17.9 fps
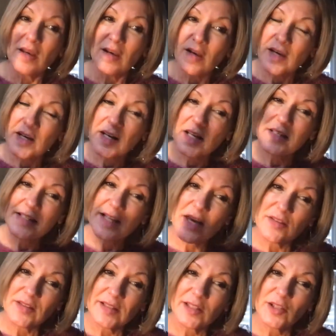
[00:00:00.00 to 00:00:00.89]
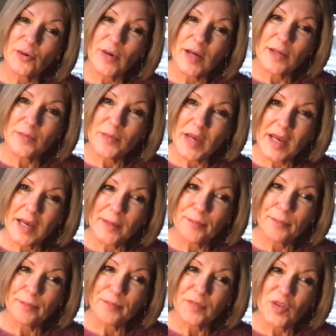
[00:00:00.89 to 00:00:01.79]
an undoubtedly great
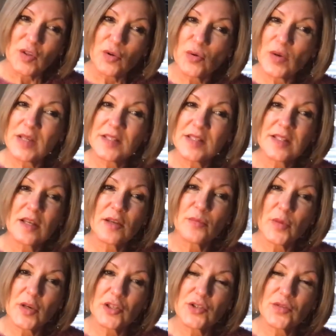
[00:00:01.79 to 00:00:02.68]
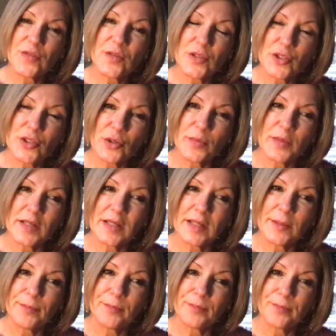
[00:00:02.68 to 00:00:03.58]
man who has done much for
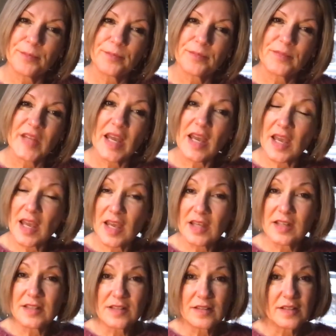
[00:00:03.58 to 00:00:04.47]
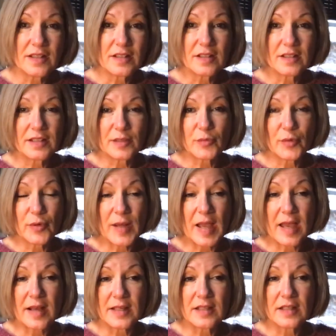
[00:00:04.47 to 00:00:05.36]
Germany. And, Lindbergh
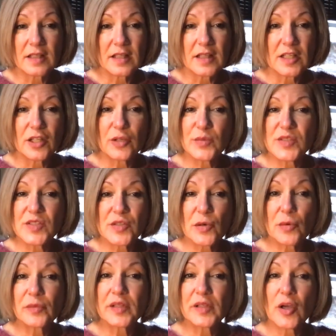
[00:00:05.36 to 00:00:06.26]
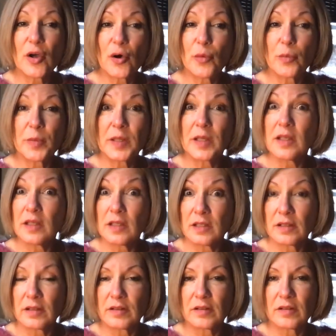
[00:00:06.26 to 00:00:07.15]
added, he was the only hope.
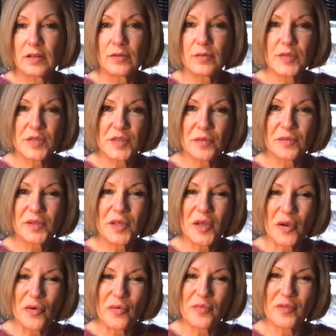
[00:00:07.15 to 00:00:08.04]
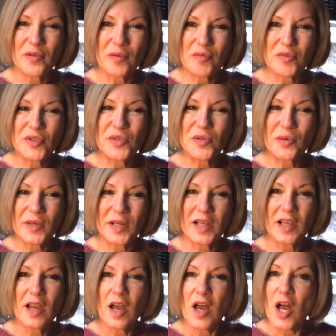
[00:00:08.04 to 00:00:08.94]
Hitler was the only hope for
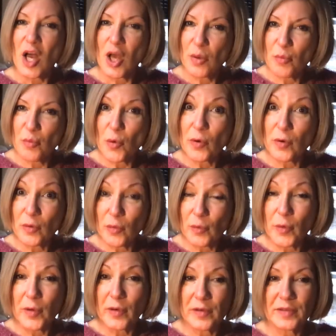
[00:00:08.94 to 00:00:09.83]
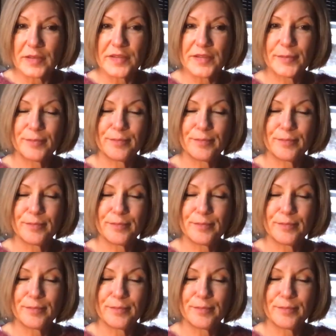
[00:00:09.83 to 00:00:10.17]
restoring a moral world.